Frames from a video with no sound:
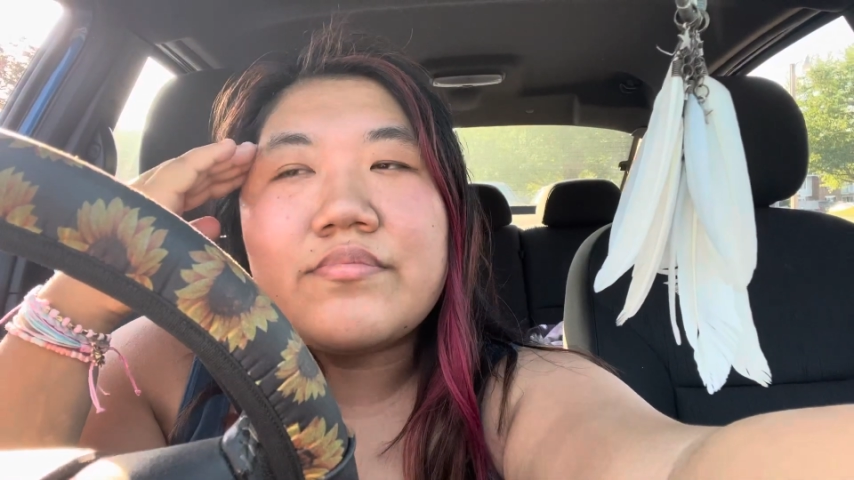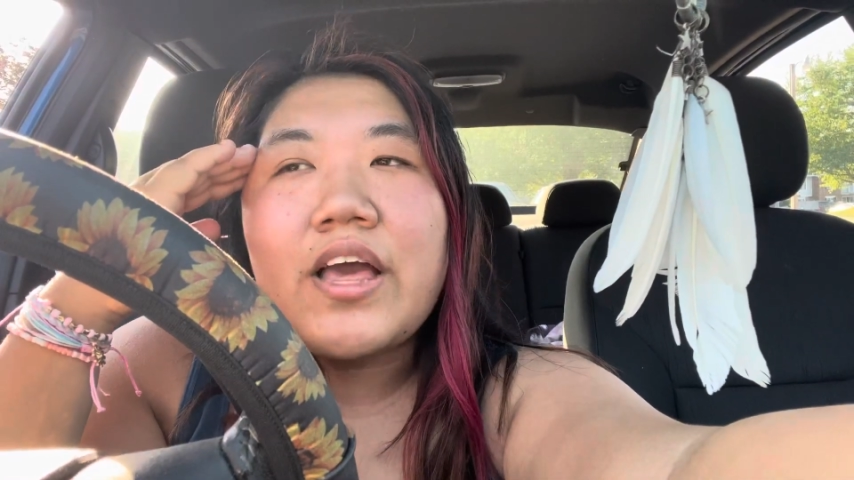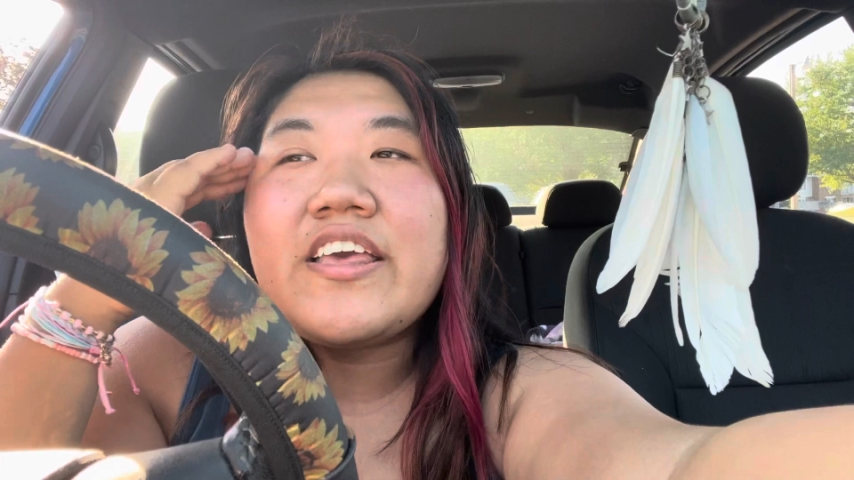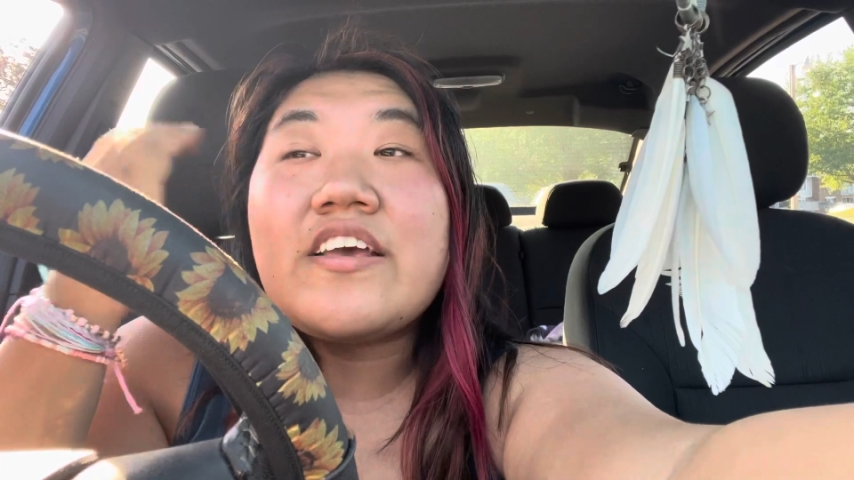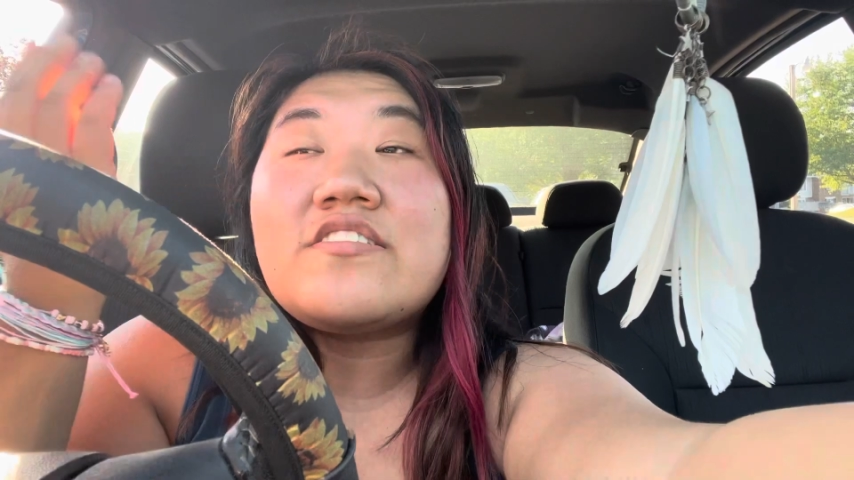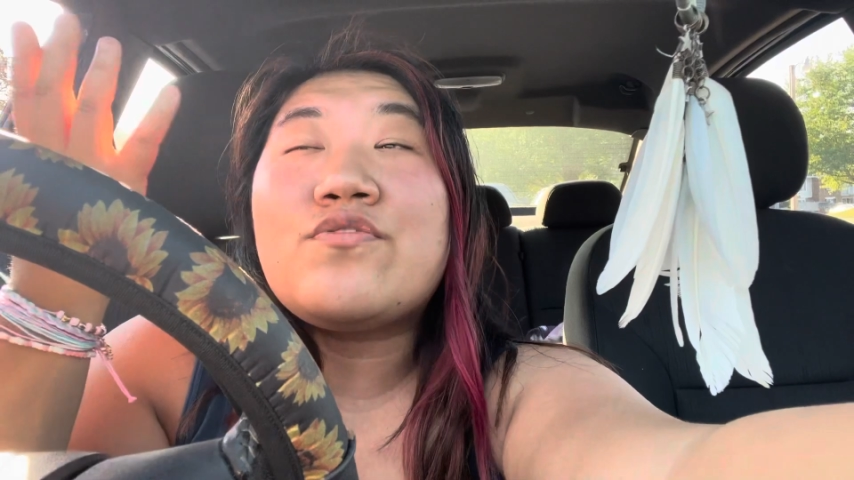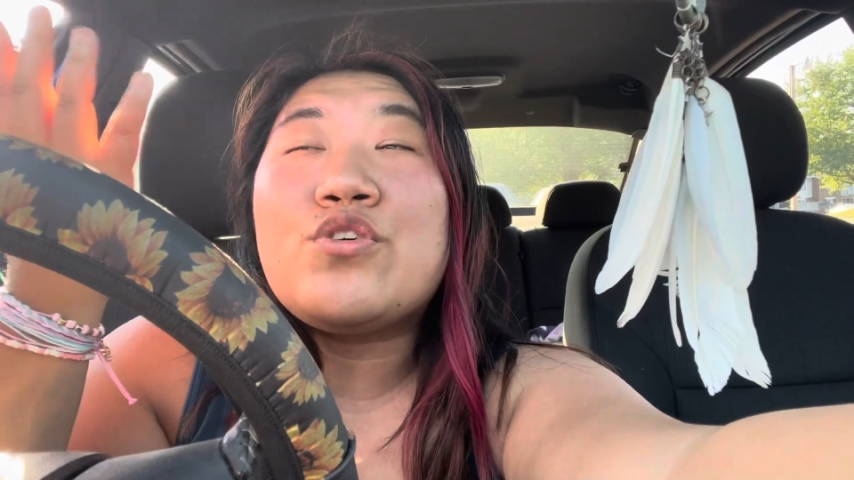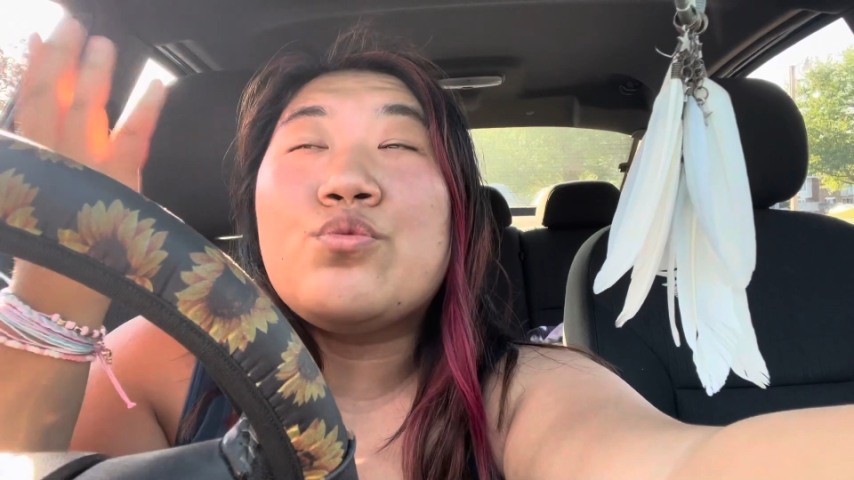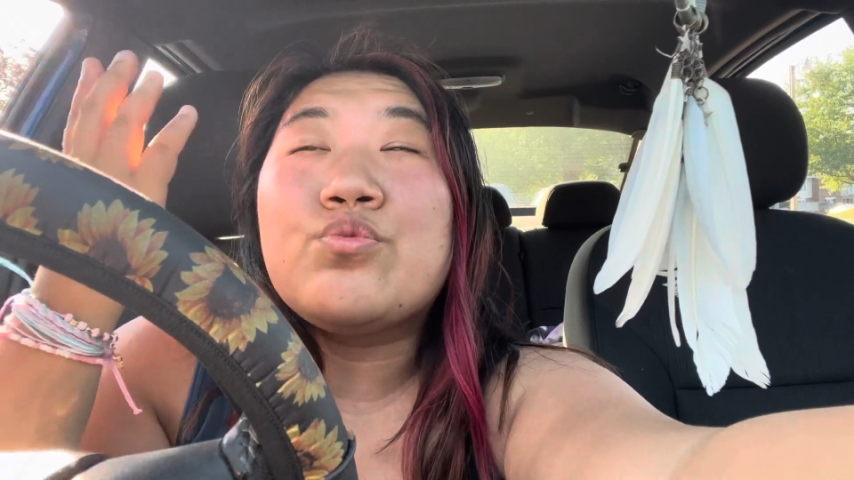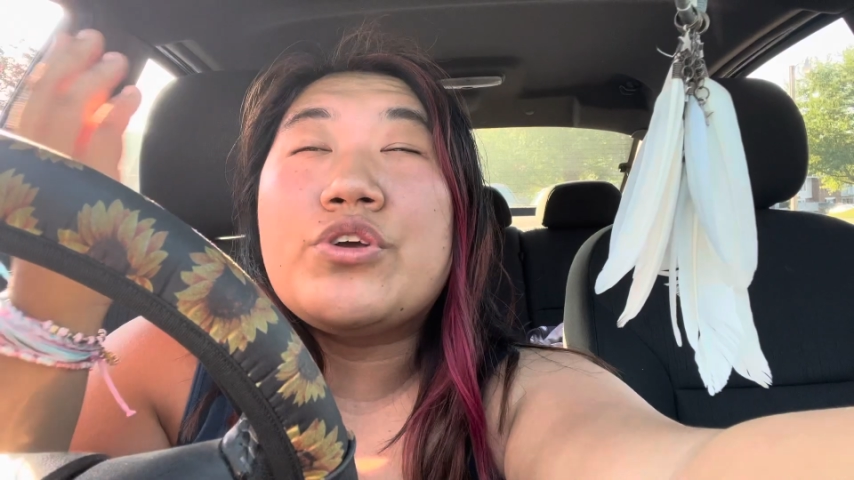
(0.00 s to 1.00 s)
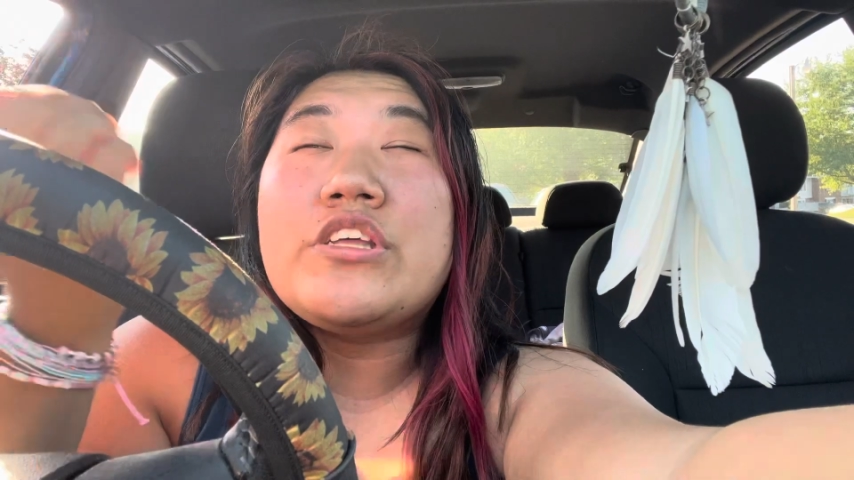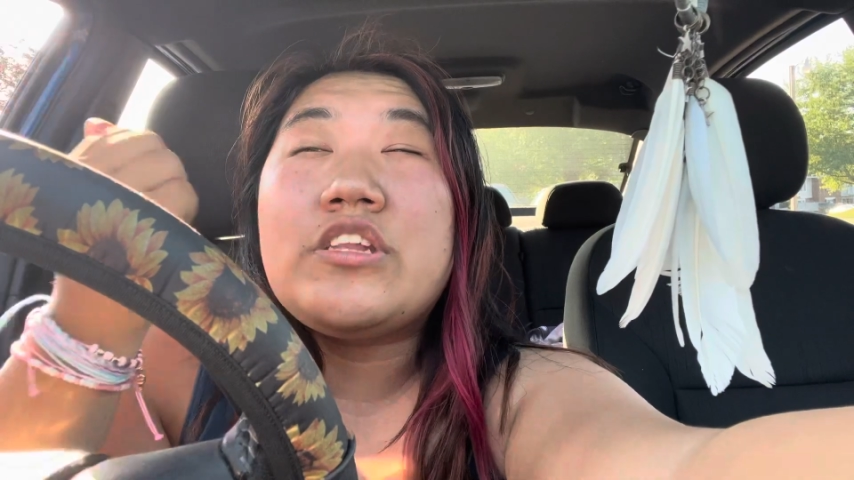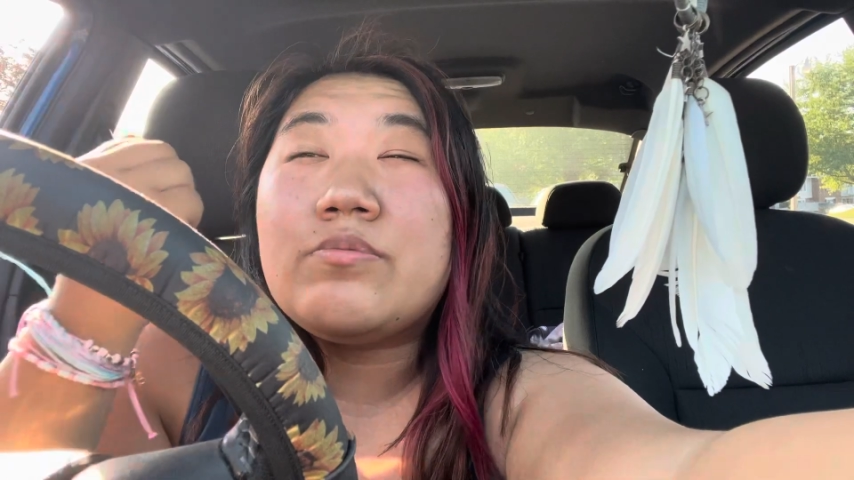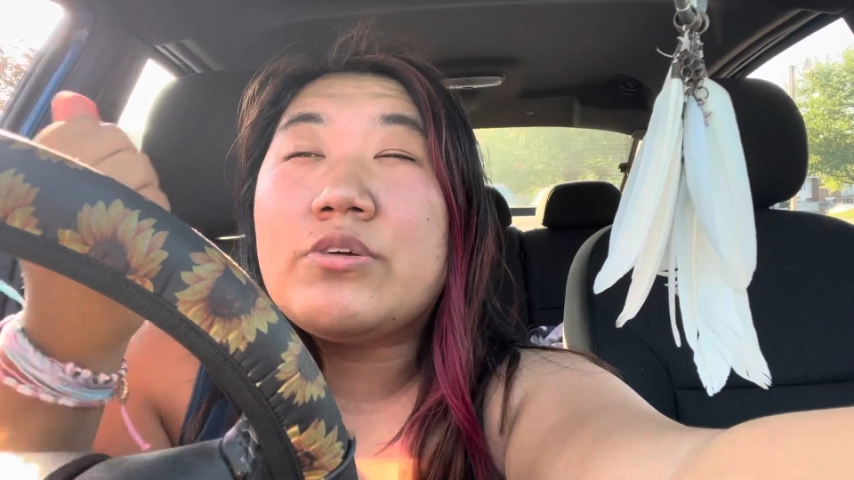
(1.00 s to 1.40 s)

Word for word: I guess if you really,